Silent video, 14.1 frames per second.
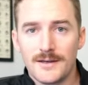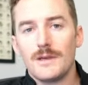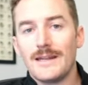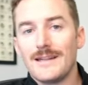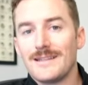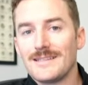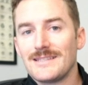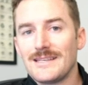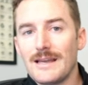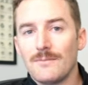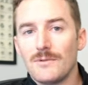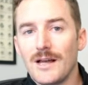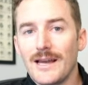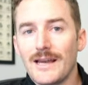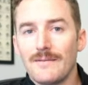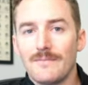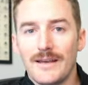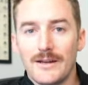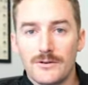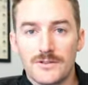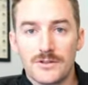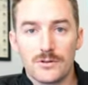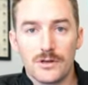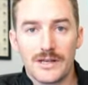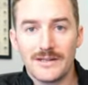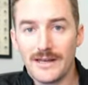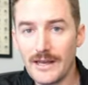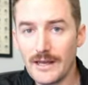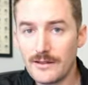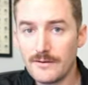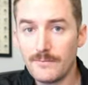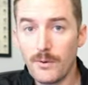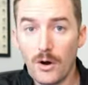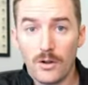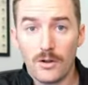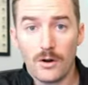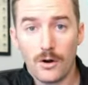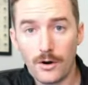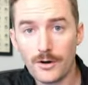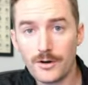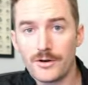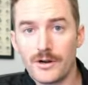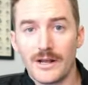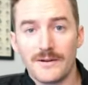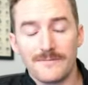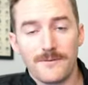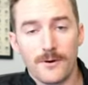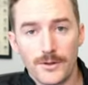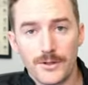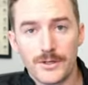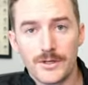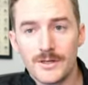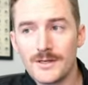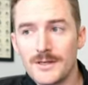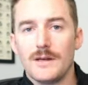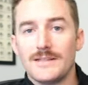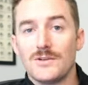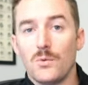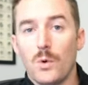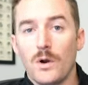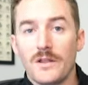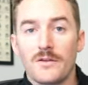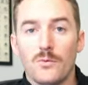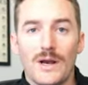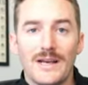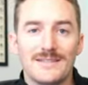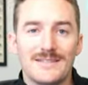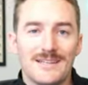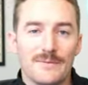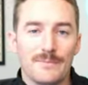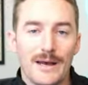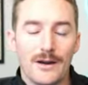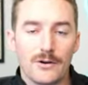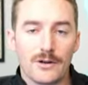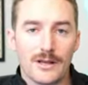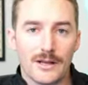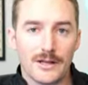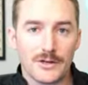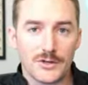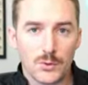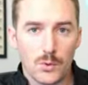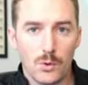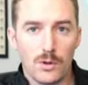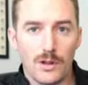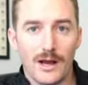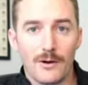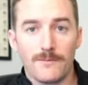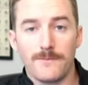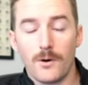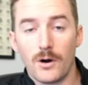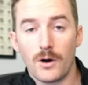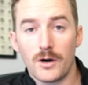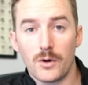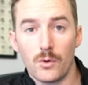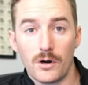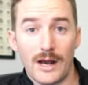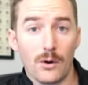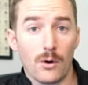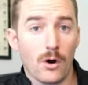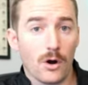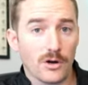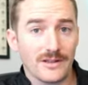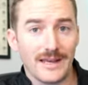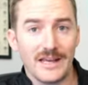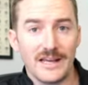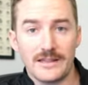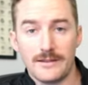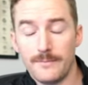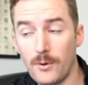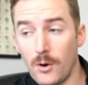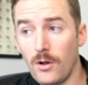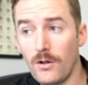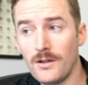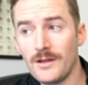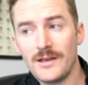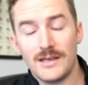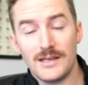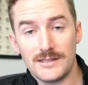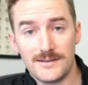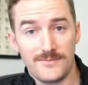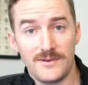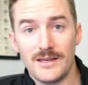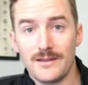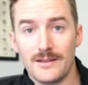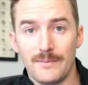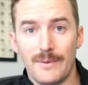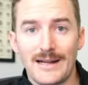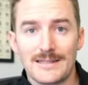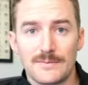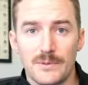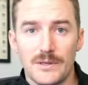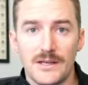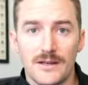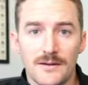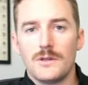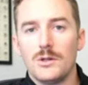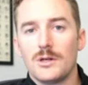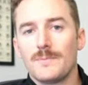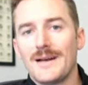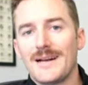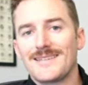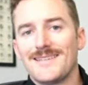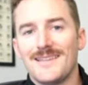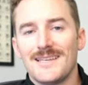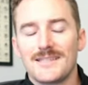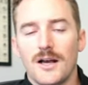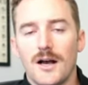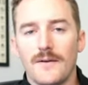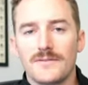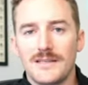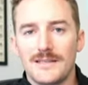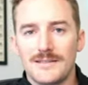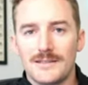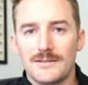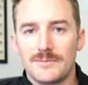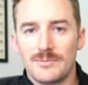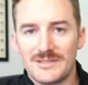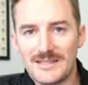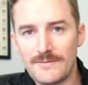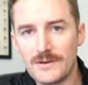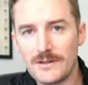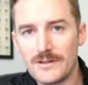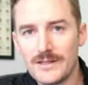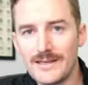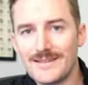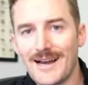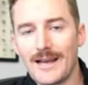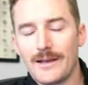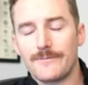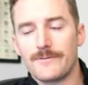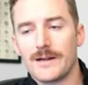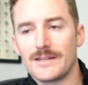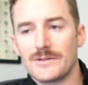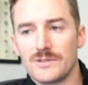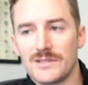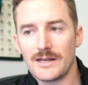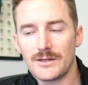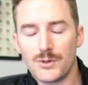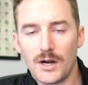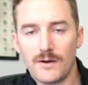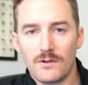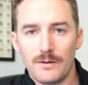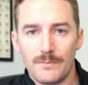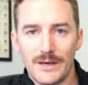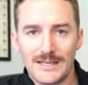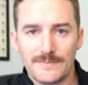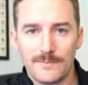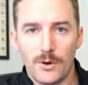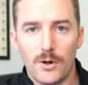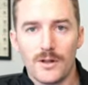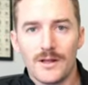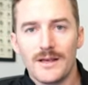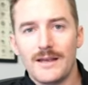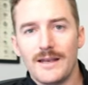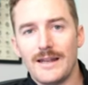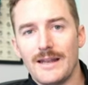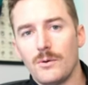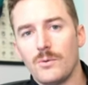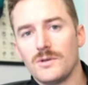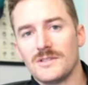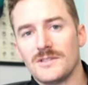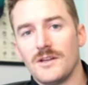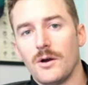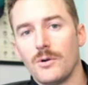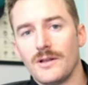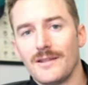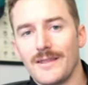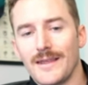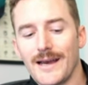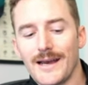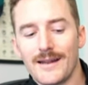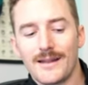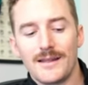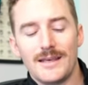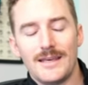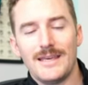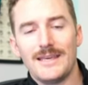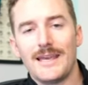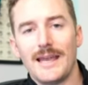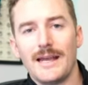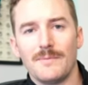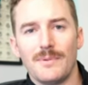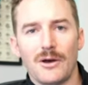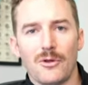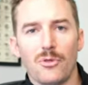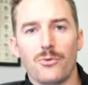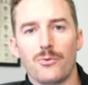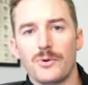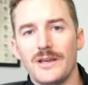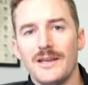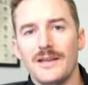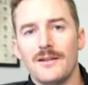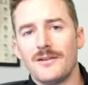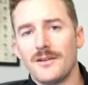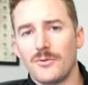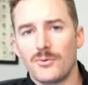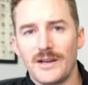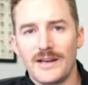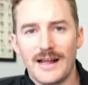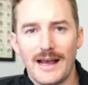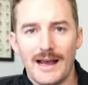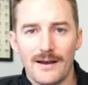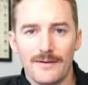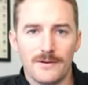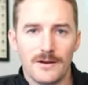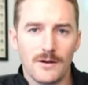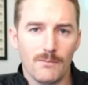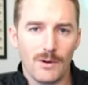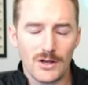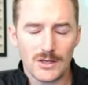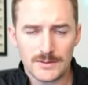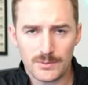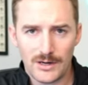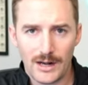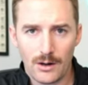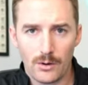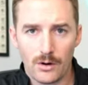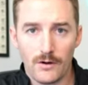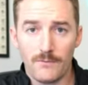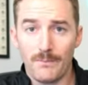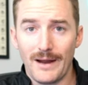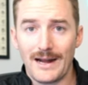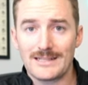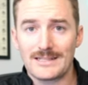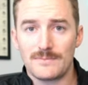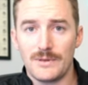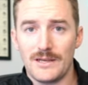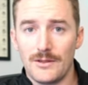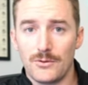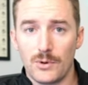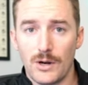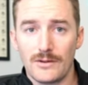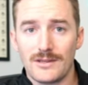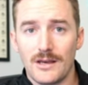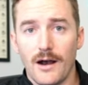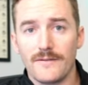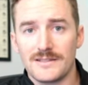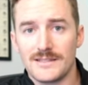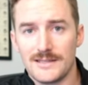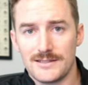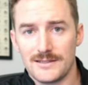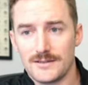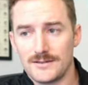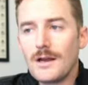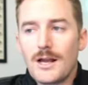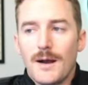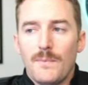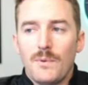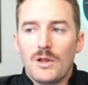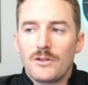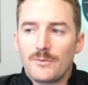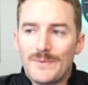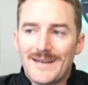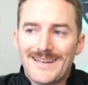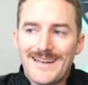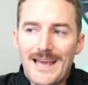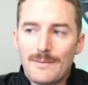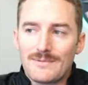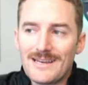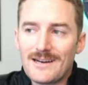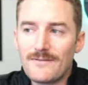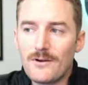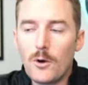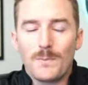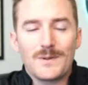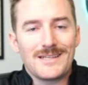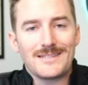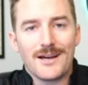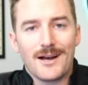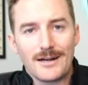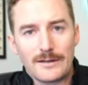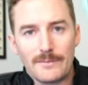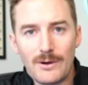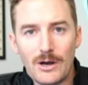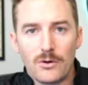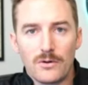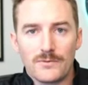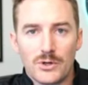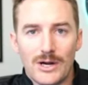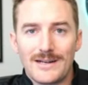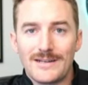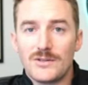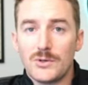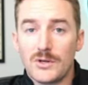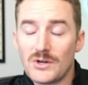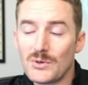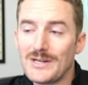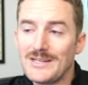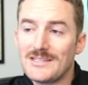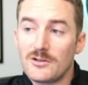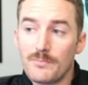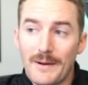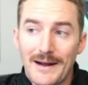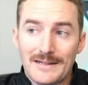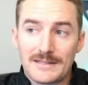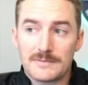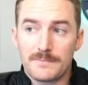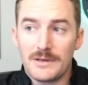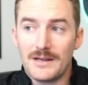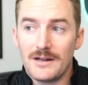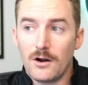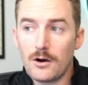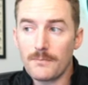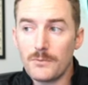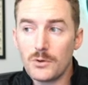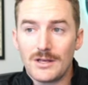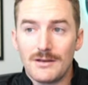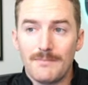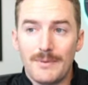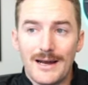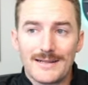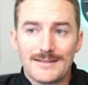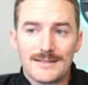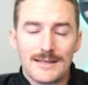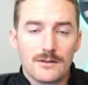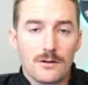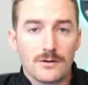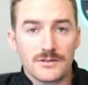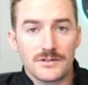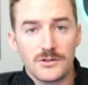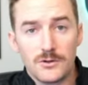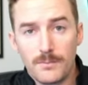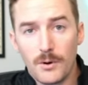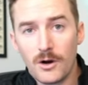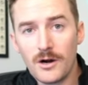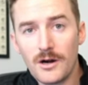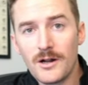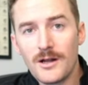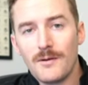And in the same light, hitters are looking to hit the ball harder and farther. And so, one of the ways that the batter can control how far or how hard they hit the ball is via the bat speed. You look back to this offseason specifically, Ty France at Driveline Baseball, and it was noted that he gained about three to three and a half miles per hour of bat speed throughout the offseason. A couple other big names that have openly talked about trying to increase their bat speed are Mookie Betts and Lars Nootbaar